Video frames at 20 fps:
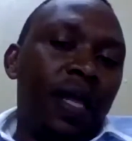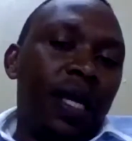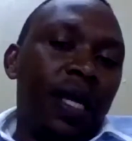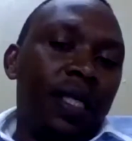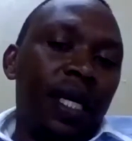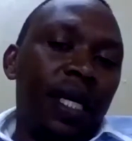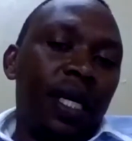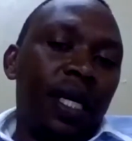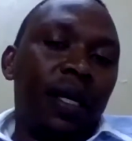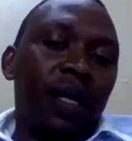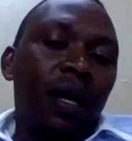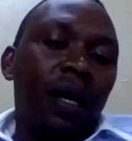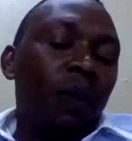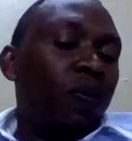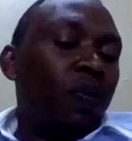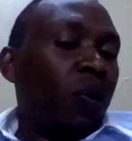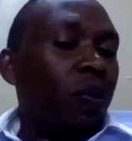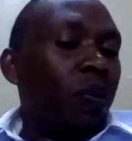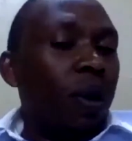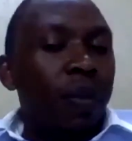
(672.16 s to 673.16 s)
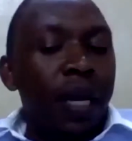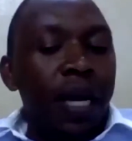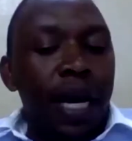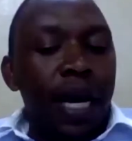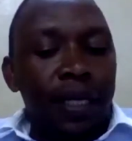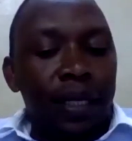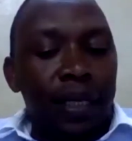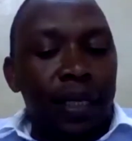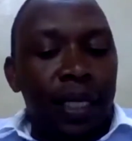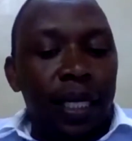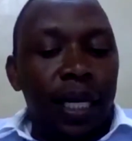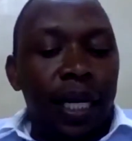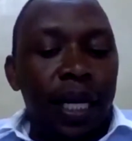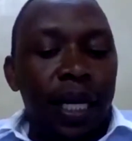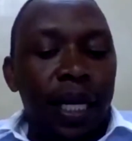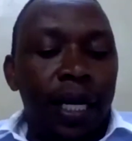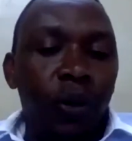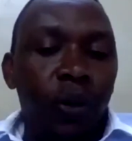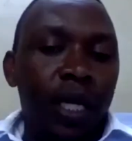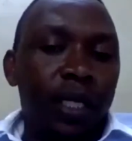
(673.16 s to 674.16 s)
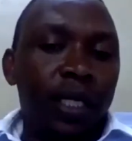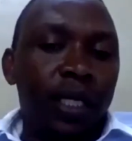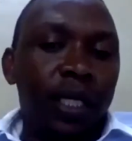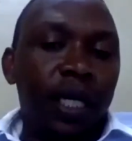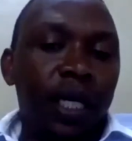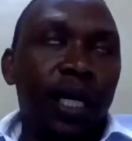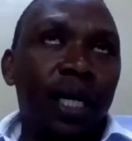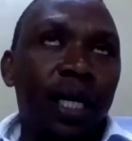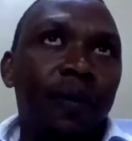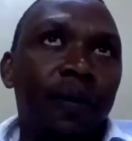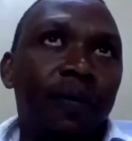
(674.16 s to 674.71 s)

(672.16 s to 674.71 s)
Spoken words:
the check probably has delayed with the check,